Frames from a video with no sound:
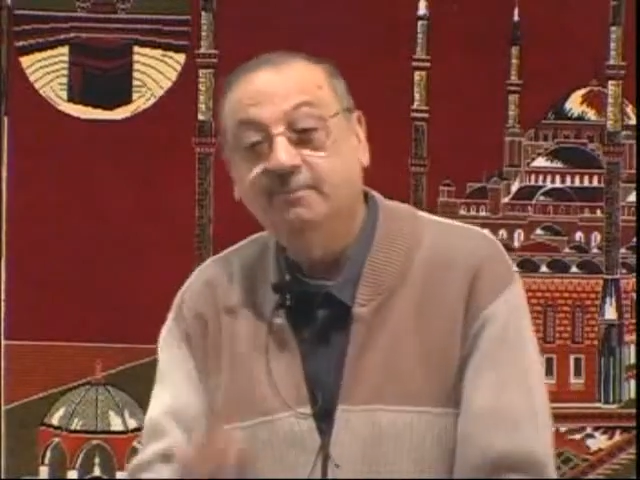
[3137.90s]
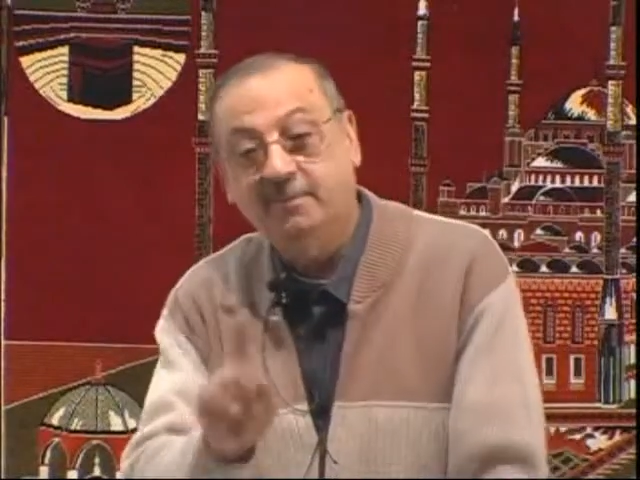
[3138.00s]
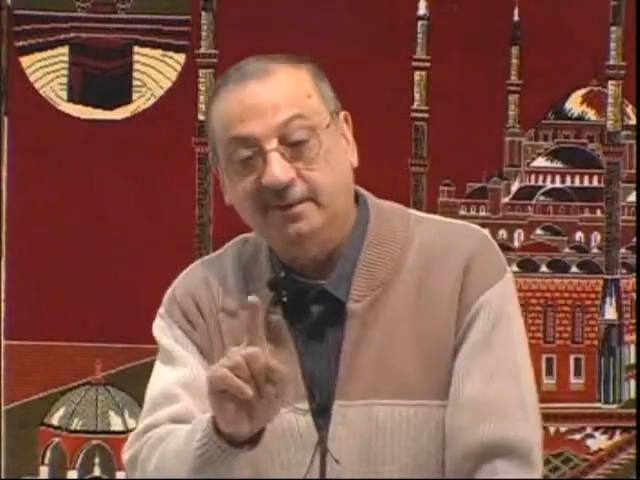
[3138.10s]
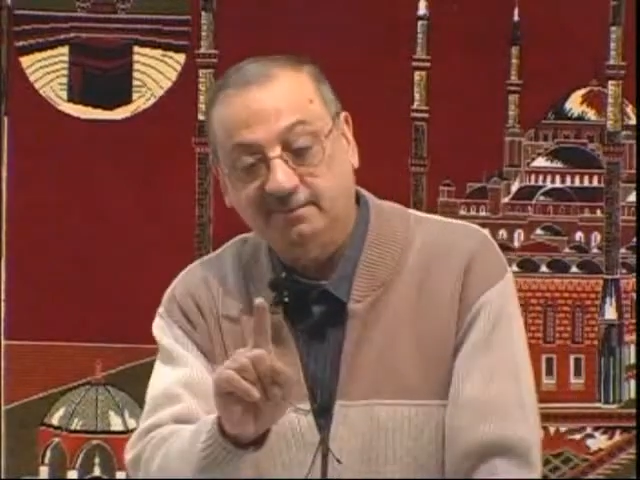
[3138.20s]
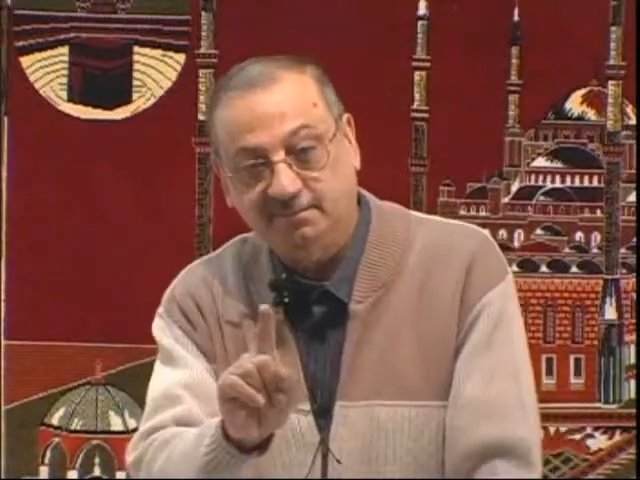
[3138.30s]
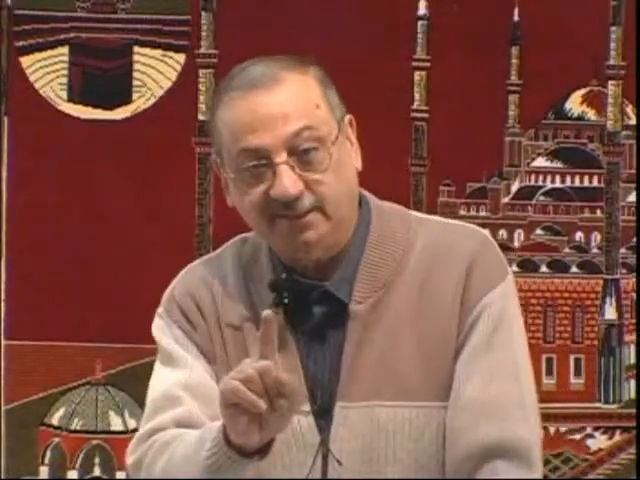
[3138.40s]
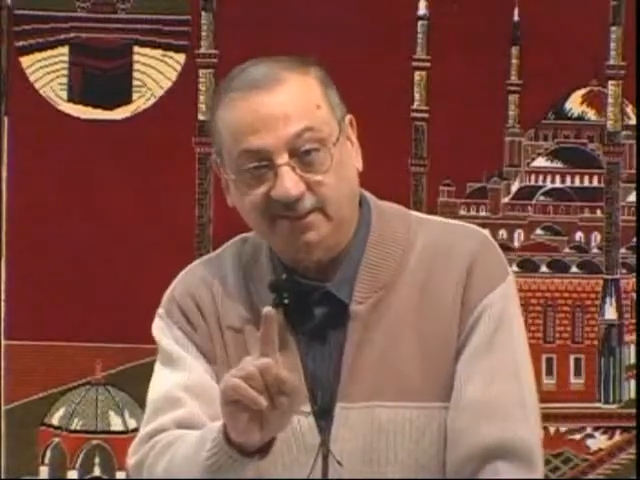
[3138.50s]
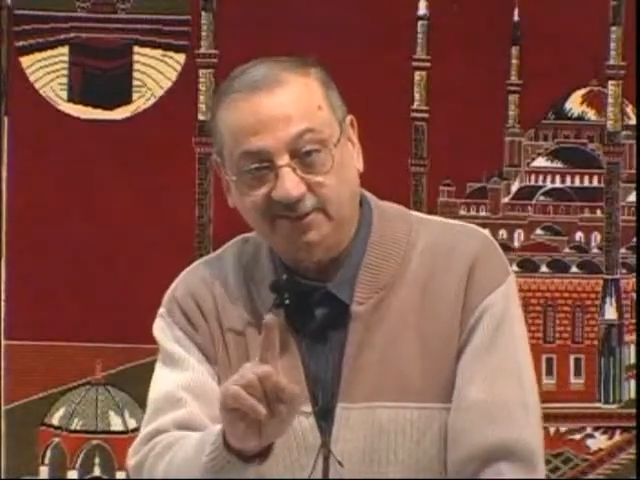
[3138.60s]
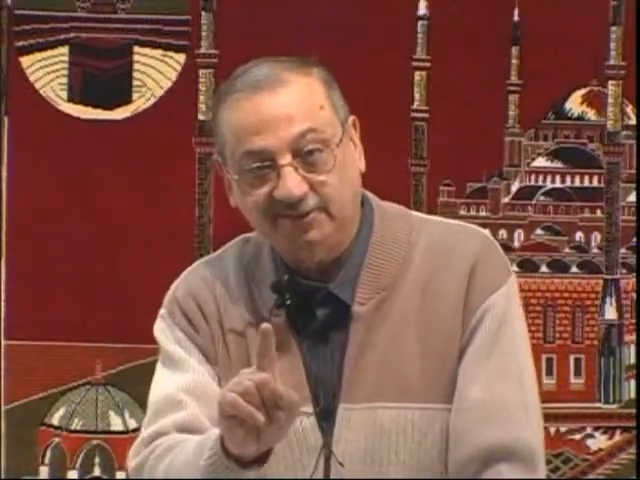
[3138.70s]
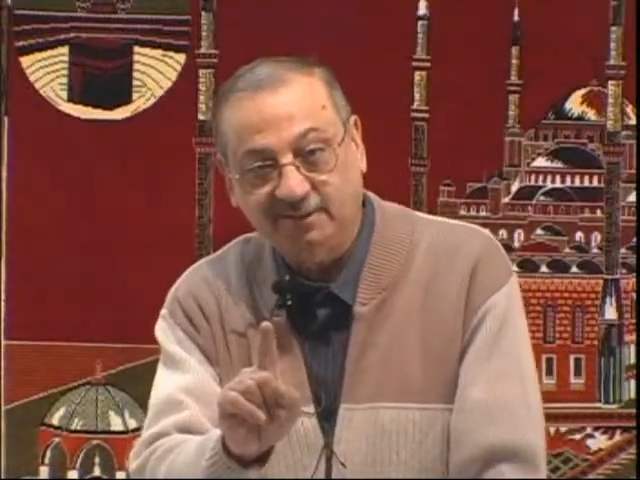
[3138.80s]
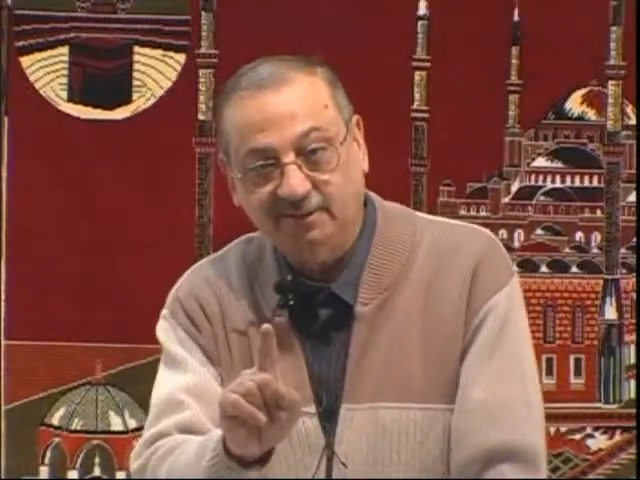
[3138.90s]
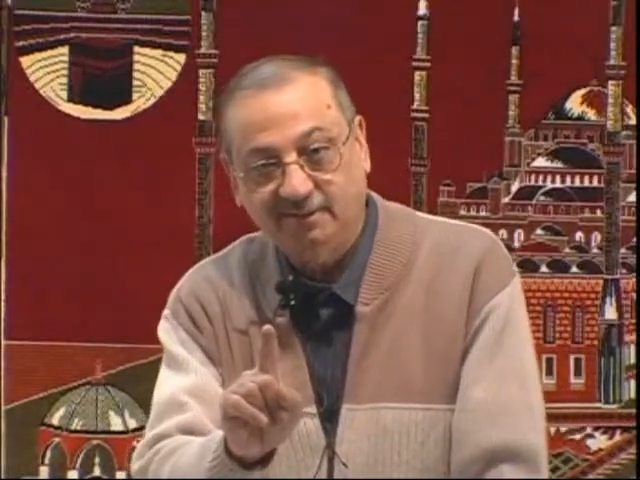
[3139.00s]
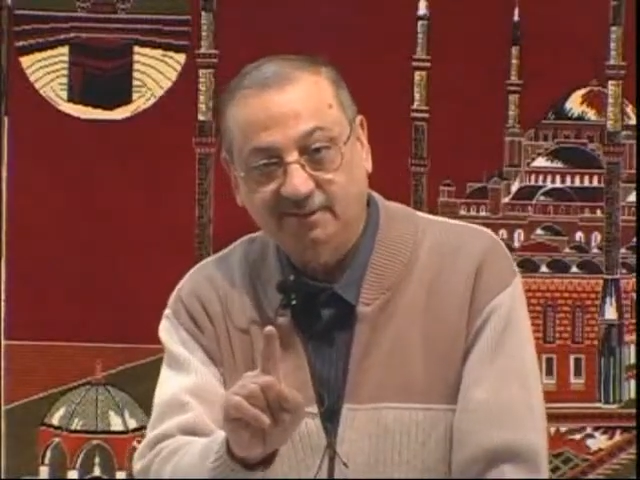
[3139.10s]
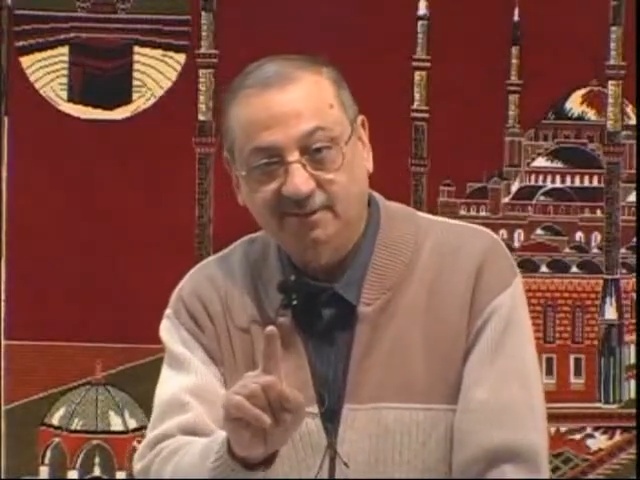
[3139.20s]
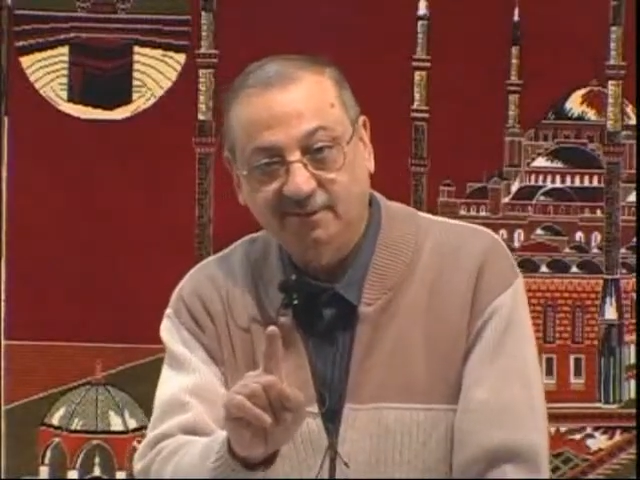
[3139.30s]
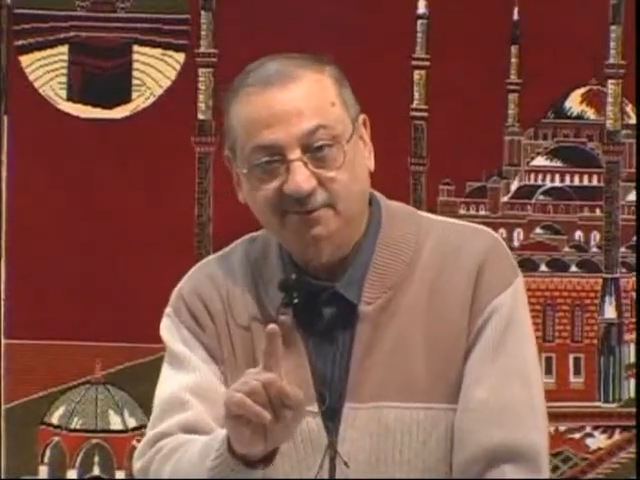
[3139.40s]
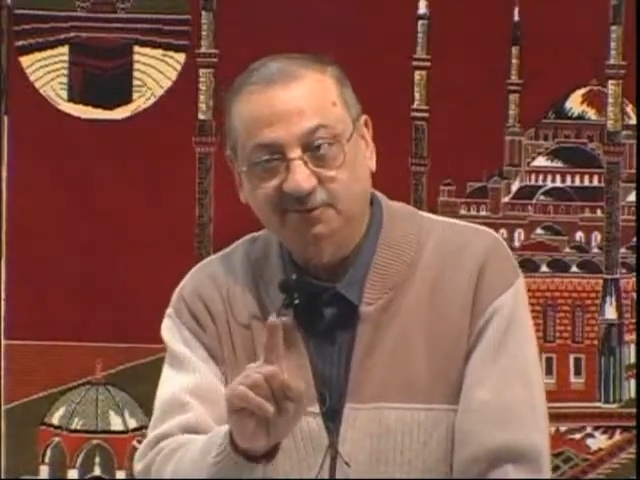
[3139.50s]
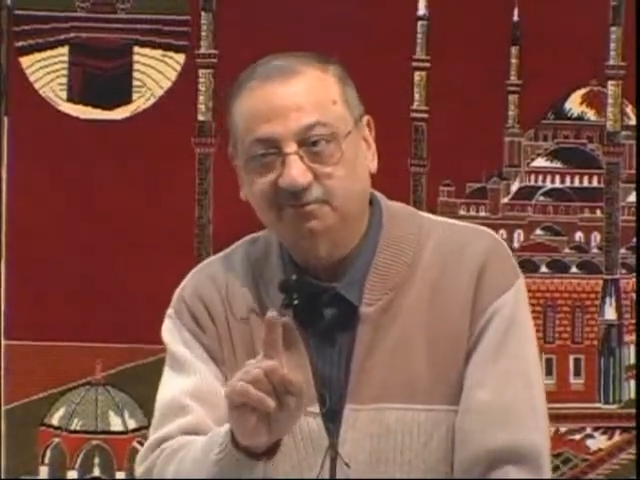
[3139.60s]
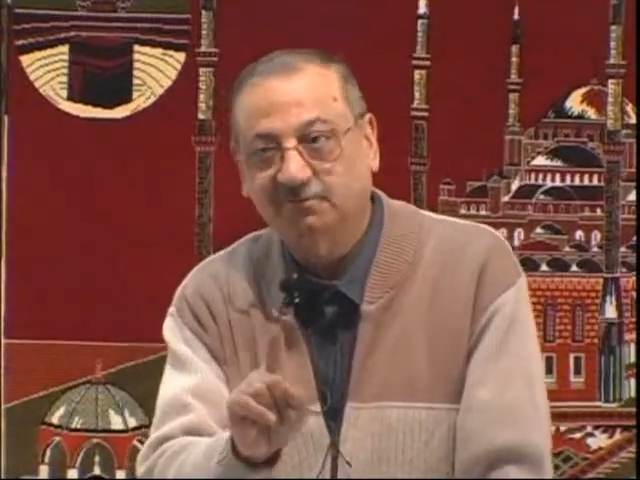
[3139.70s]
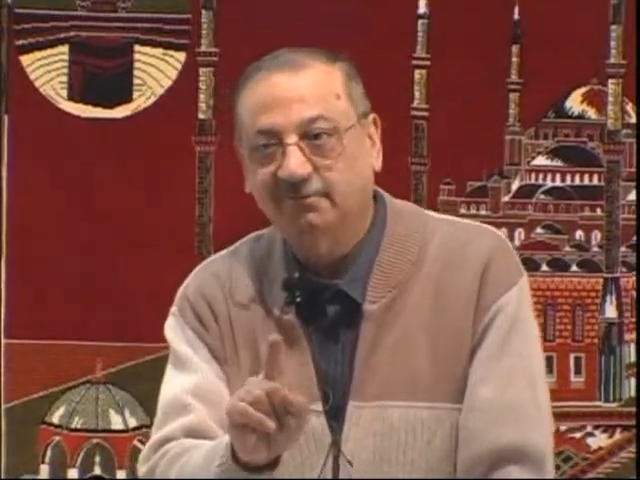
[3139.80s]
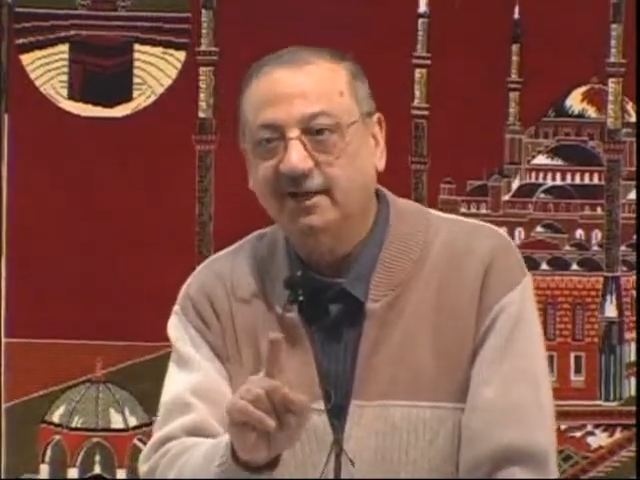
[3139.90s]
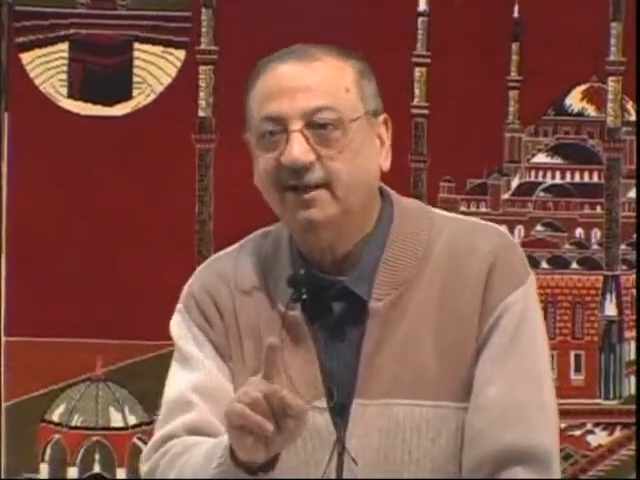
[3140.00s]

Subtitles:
But Brother Hassan, when